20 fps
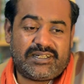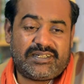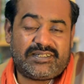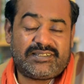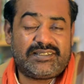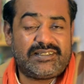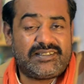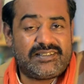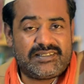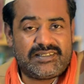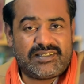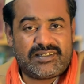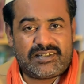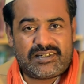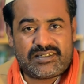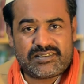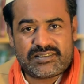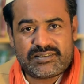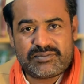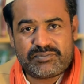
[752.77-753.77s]
And then there
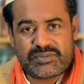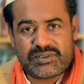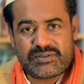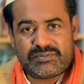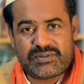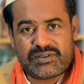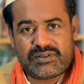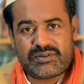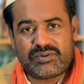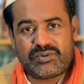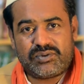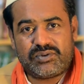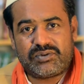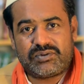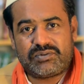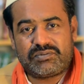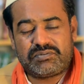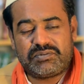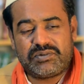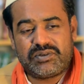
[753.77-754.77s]
are some people
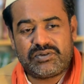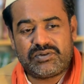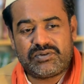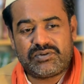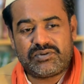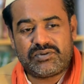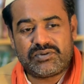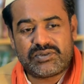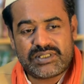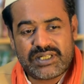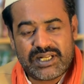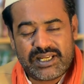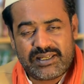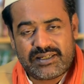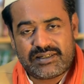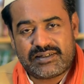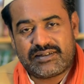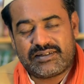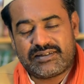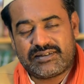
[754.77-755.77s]
who
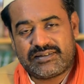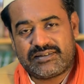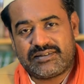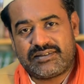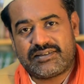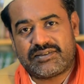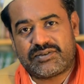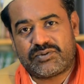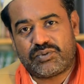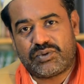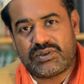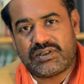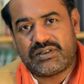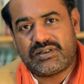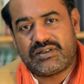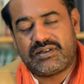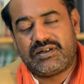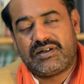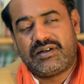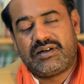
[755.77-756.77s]
take this
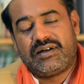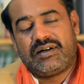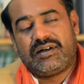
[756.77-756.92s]
word